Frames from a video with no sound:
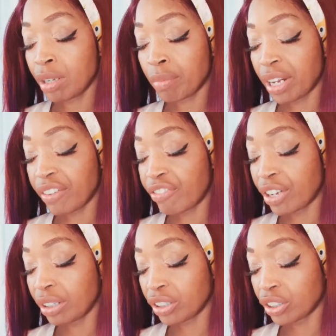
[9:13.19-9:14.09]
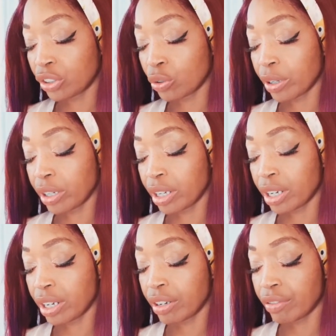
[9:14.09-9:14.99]
But I found the story
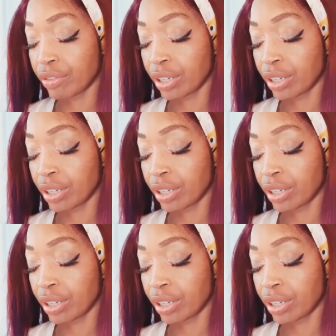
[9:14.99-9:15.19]
of